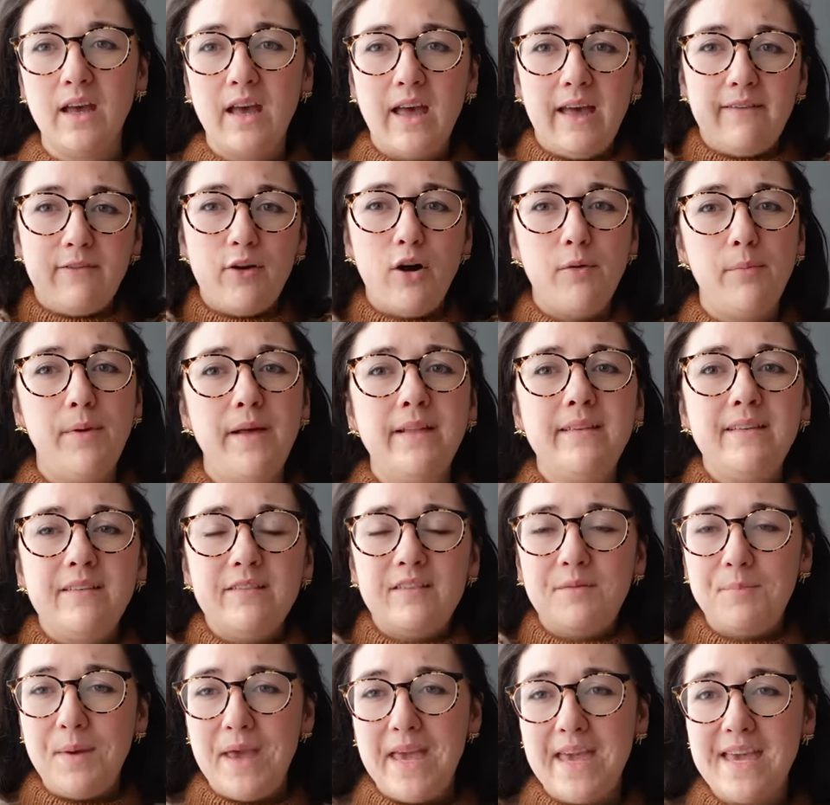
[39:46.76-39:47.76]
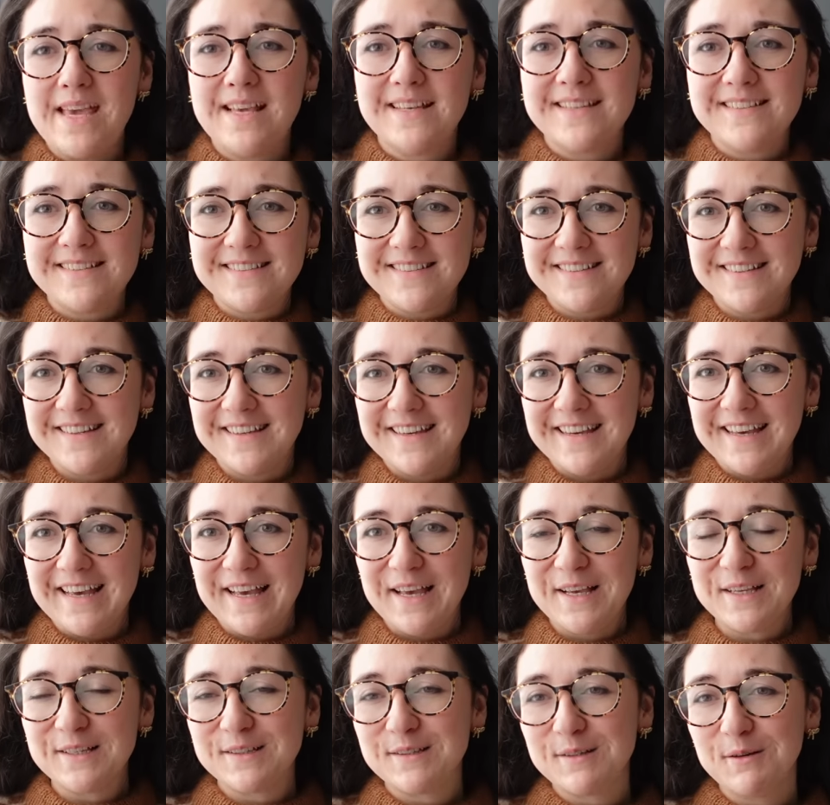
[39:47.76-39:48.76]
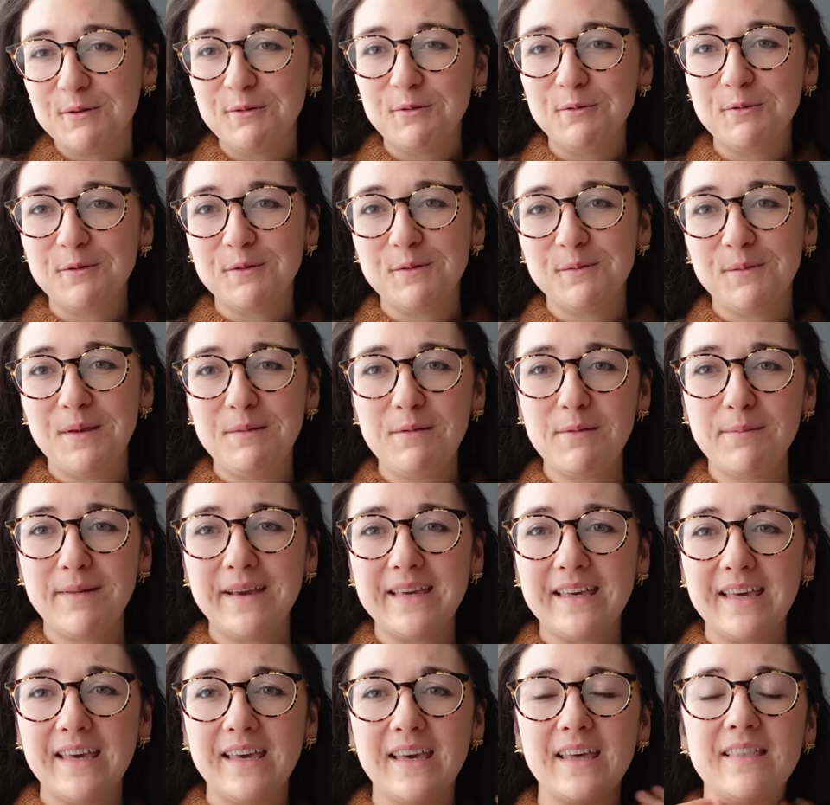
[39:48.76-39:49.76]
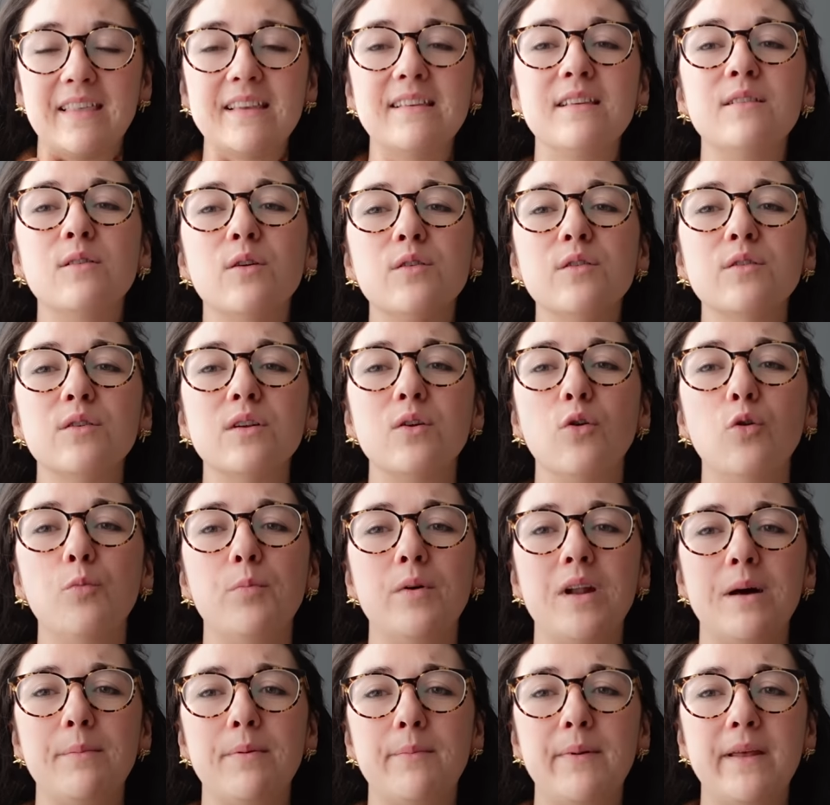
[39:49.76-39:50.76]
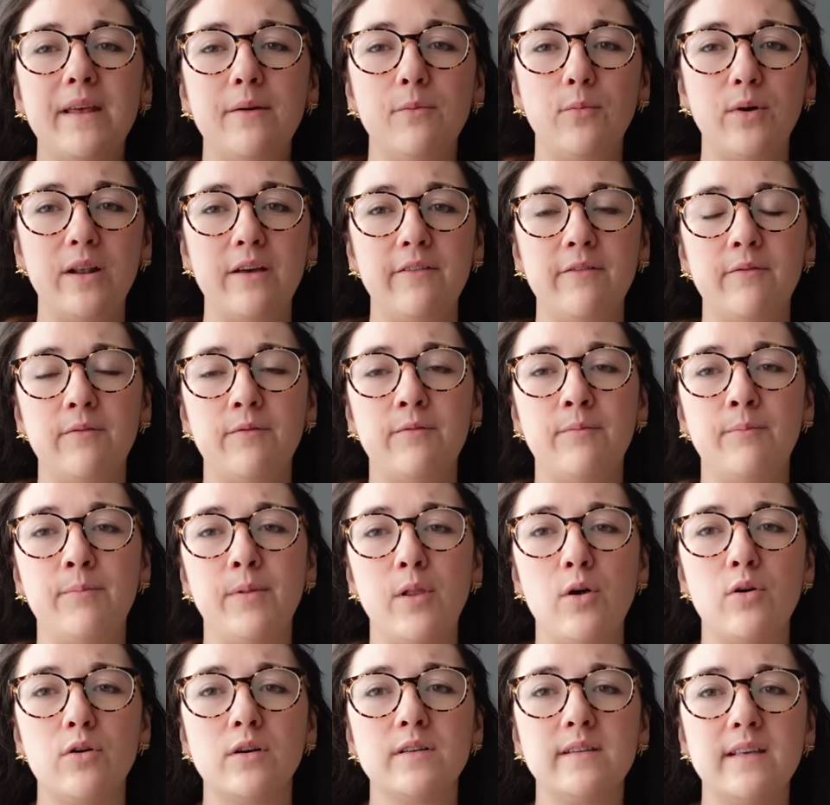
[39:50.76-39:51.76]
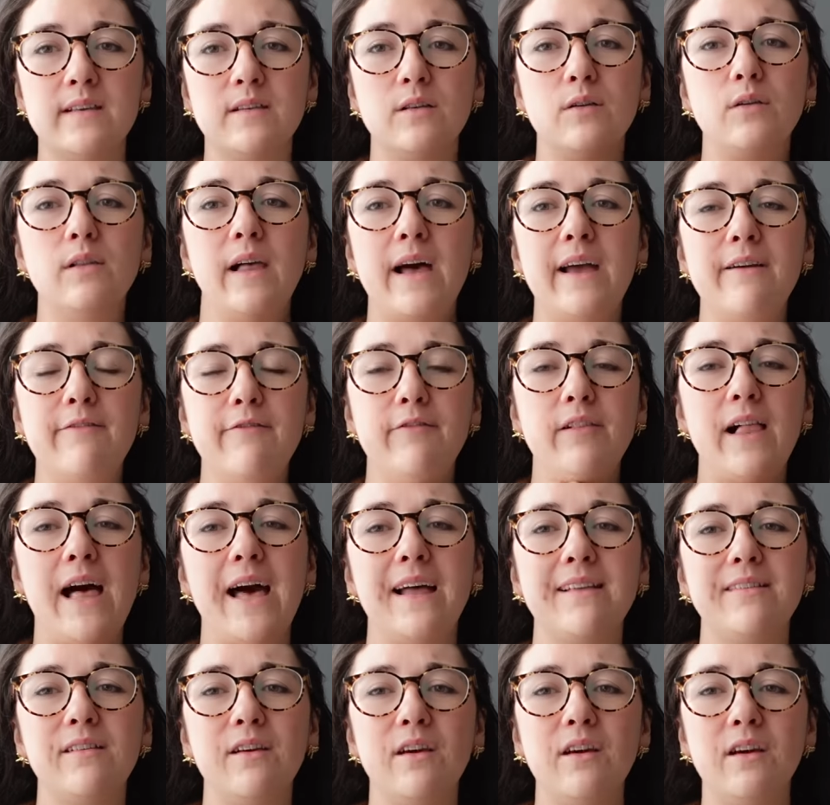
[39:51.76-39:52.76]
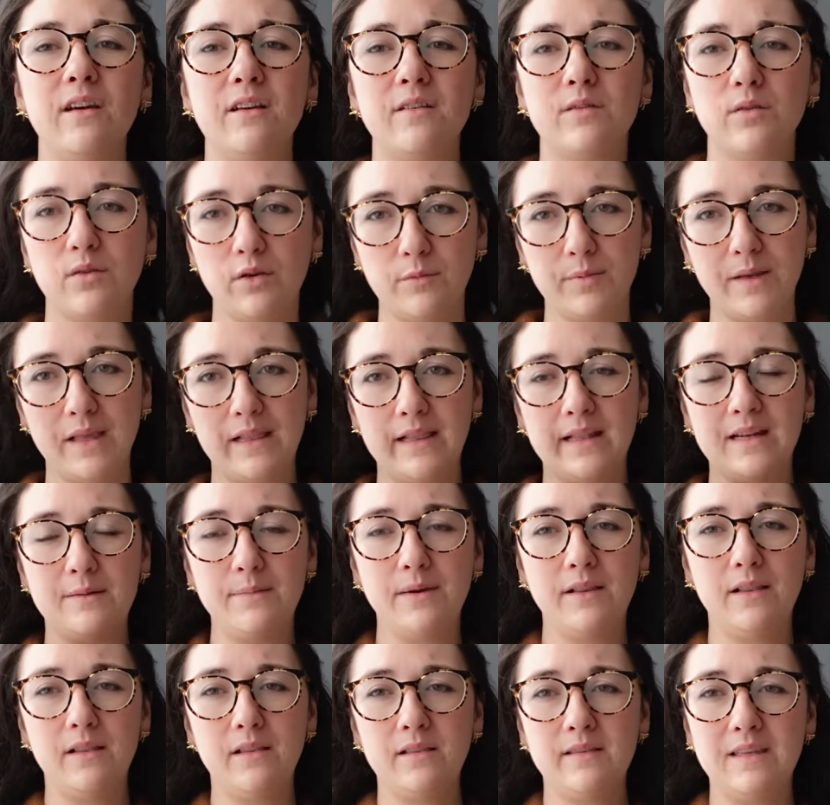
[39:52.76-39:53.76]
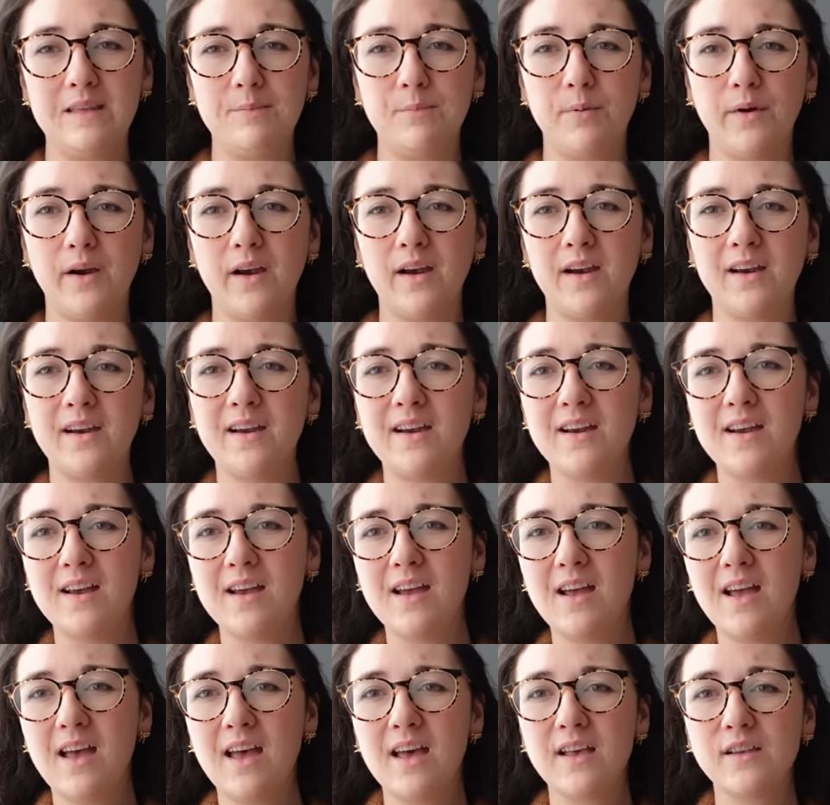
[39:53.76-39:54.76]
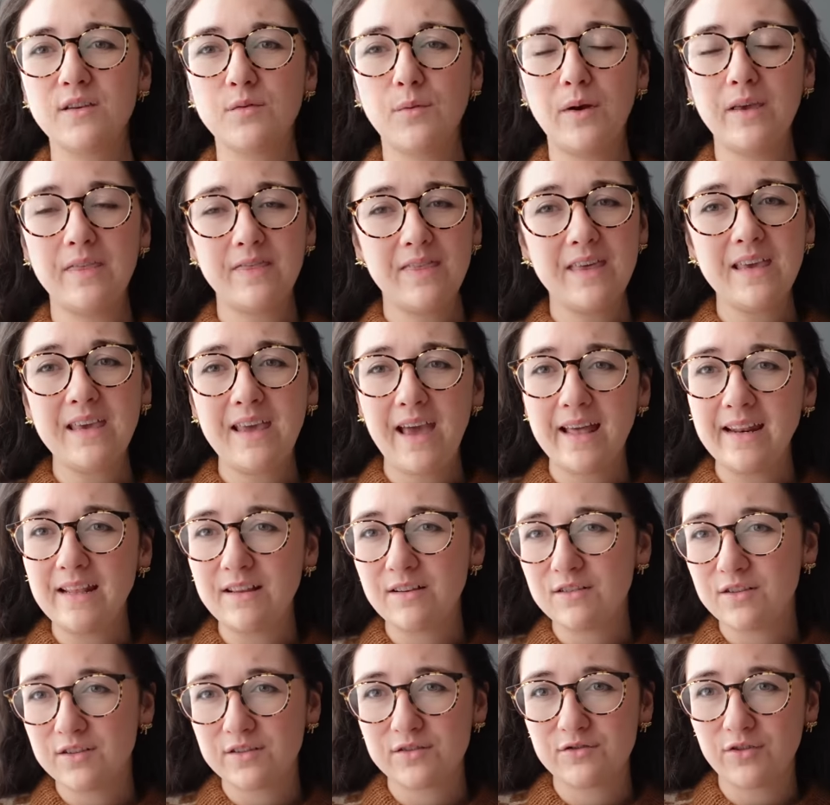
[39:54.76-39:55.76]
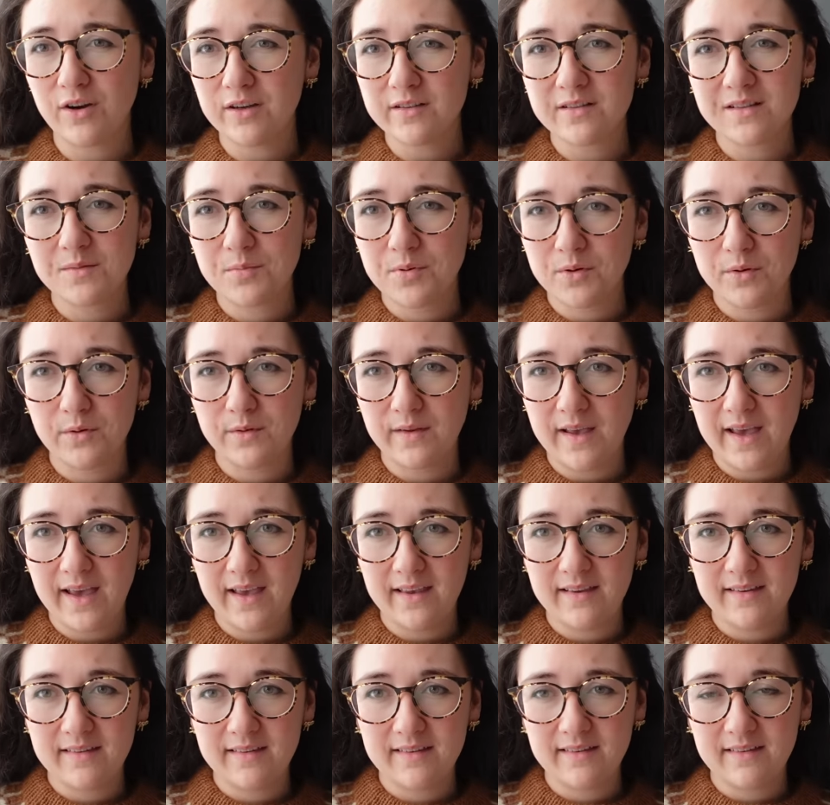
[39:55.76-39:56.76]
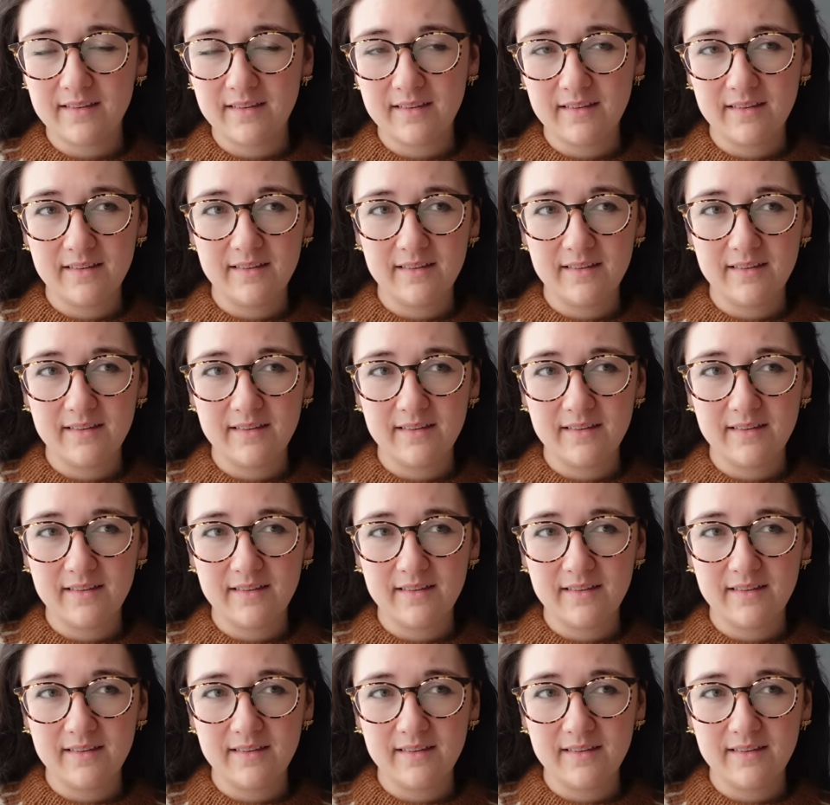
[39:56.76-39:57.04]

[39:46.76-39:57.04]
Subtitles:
I've got plenty of space. So maybe my, this is also going to open up a bit when it blocks, this will lie flatter, so it'll be a little bit deeper. So I think I need to just trust the process.